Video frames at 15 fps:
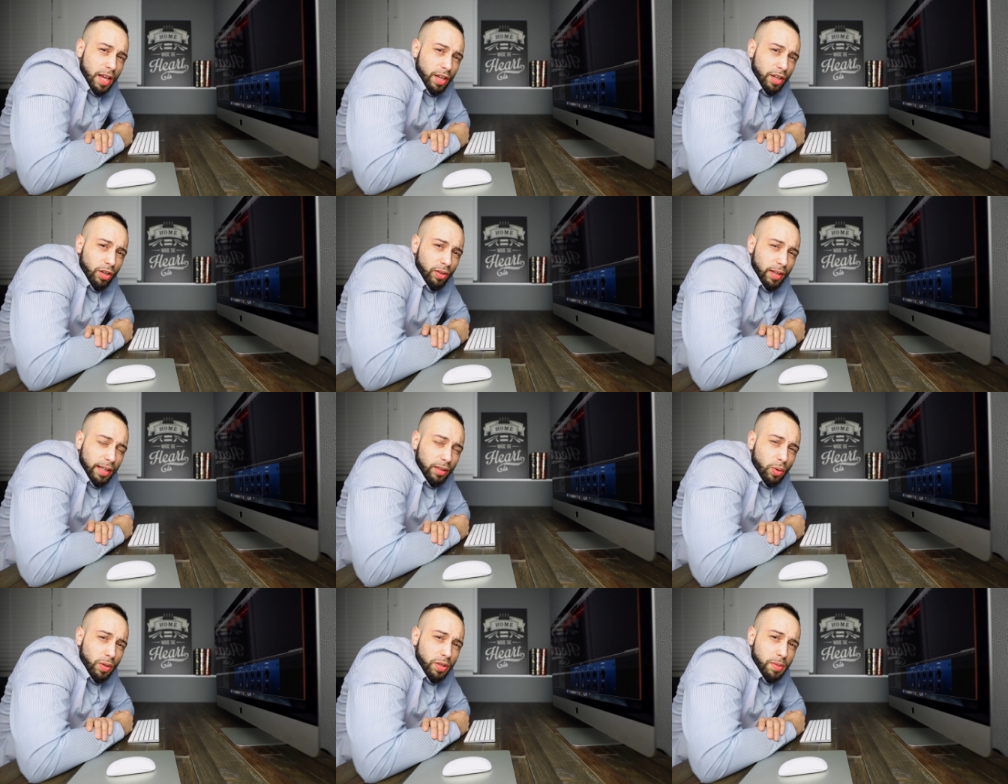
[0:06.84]
your
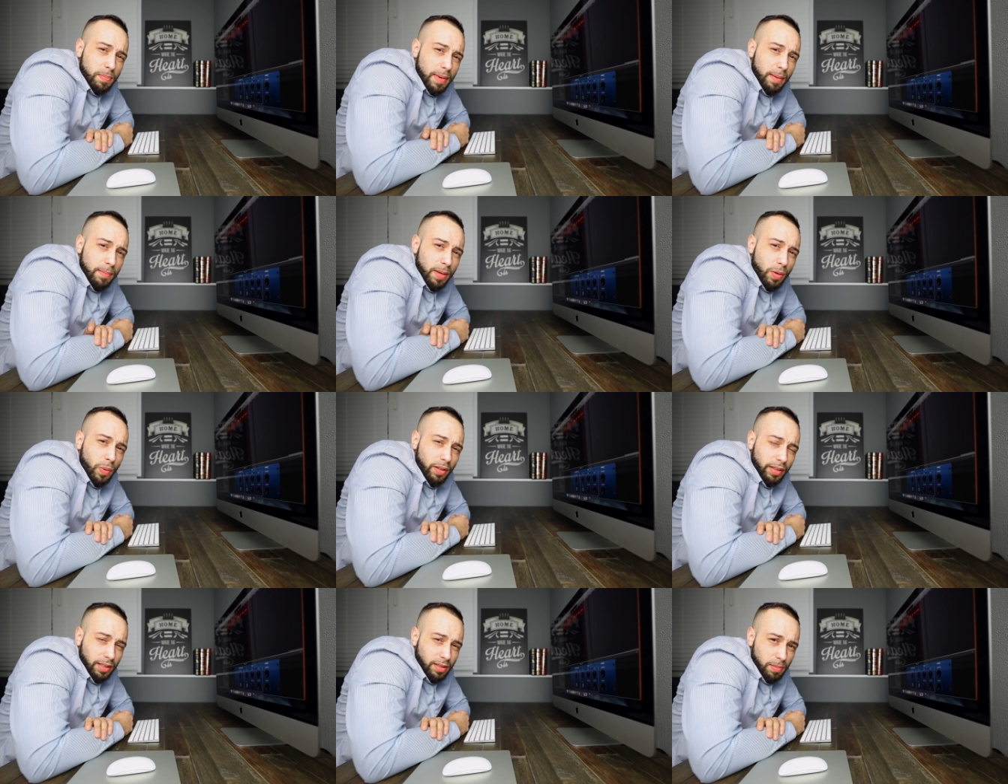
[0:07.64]
landlords may be
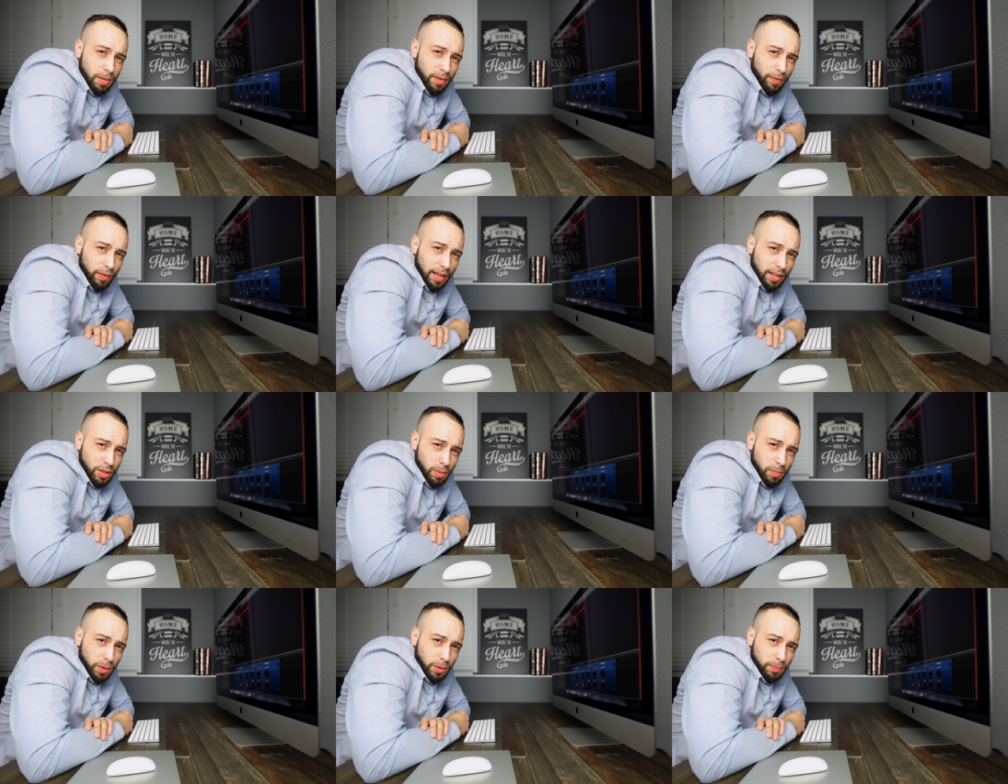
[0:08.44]
willing to be
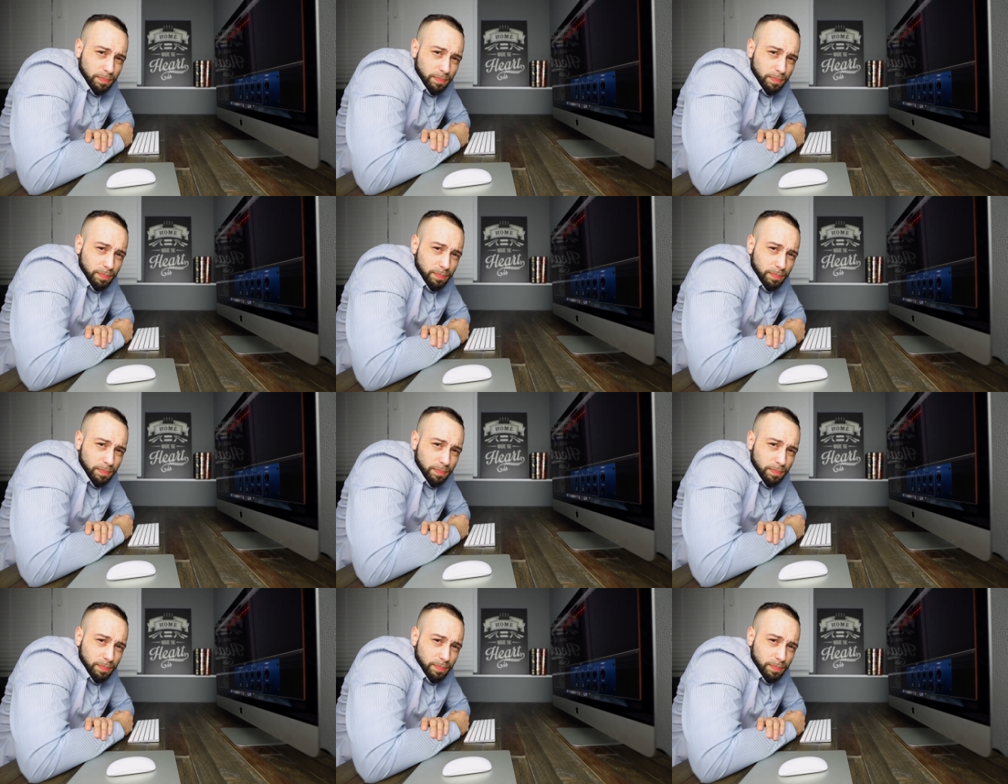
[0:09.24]
flexible.